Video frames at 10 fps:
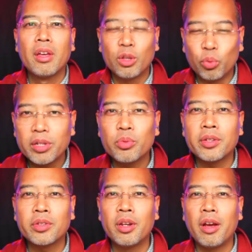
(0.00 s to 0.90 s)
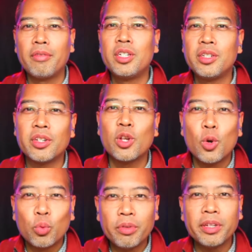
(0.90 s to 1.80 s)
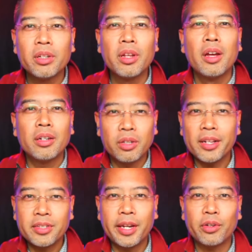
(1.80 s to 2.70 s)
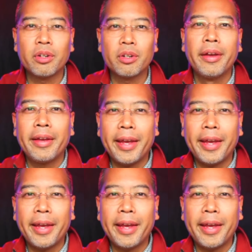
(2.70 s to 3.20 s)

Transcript: the resurrection of Jesus revealed God's character